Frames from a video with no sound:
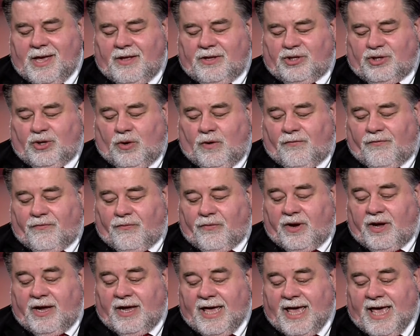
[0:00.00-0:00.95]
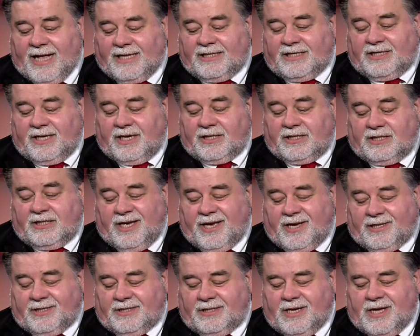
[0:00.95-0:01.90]
toll-free
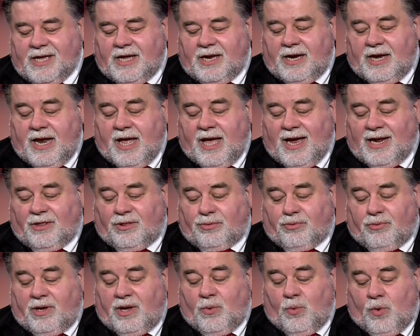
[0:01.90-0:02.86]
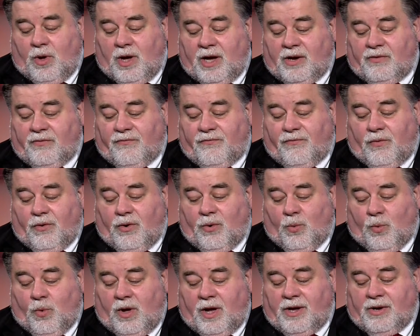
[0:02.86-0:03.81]

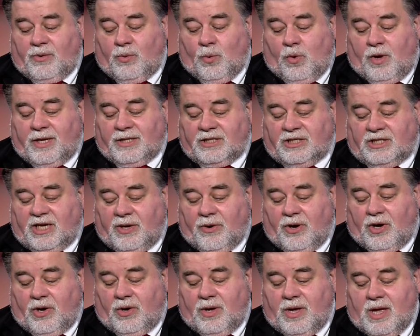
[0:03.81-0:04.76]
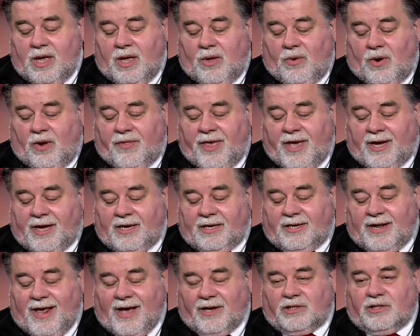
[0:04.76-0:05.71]
866-931-4110, or they can
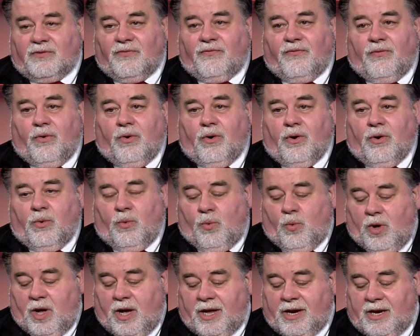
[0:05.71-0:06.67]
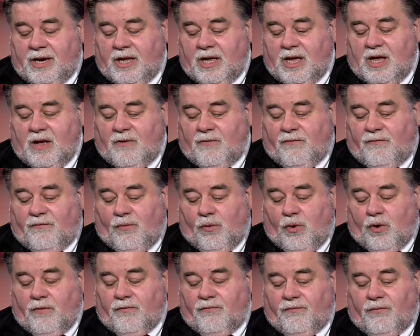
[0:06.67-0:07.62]
text
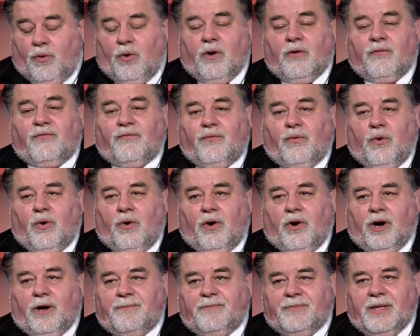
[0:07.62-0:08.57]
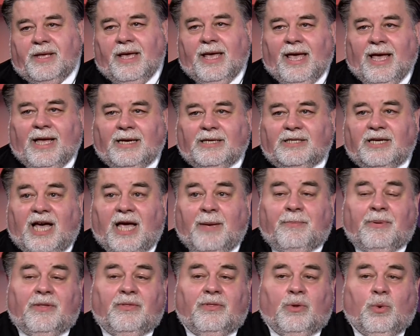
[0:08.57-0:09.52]
41444 and
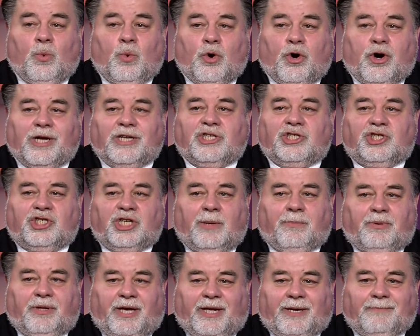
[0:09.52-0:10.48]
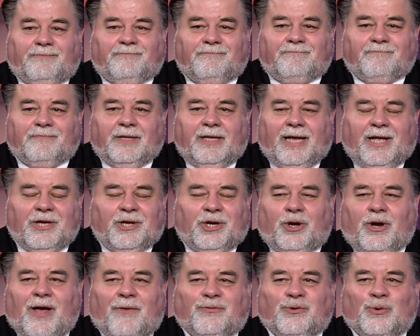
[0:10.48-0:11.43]
type in the word giblet. And you
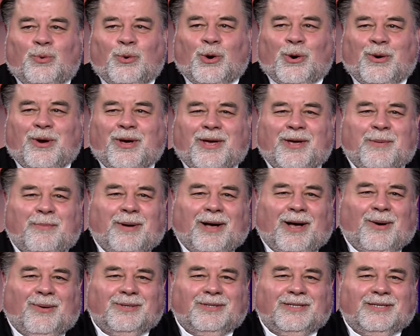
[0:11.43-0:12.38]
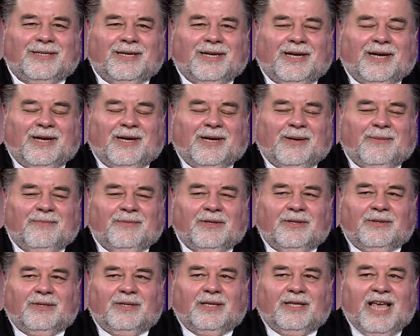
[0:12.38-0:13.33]
don't have to worry about
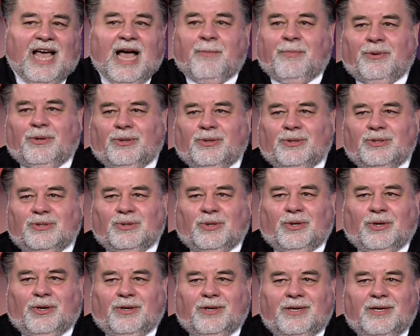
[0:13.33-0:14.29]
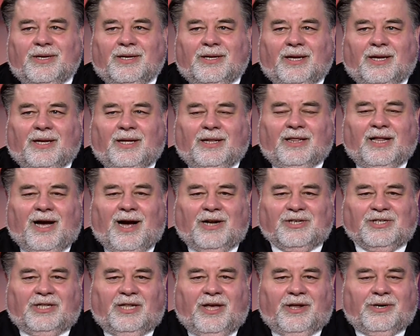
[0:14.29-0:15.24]
capitals or
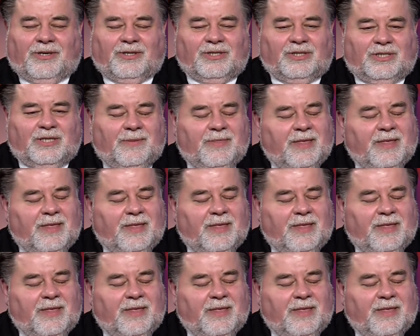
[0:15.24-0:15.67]
large letters.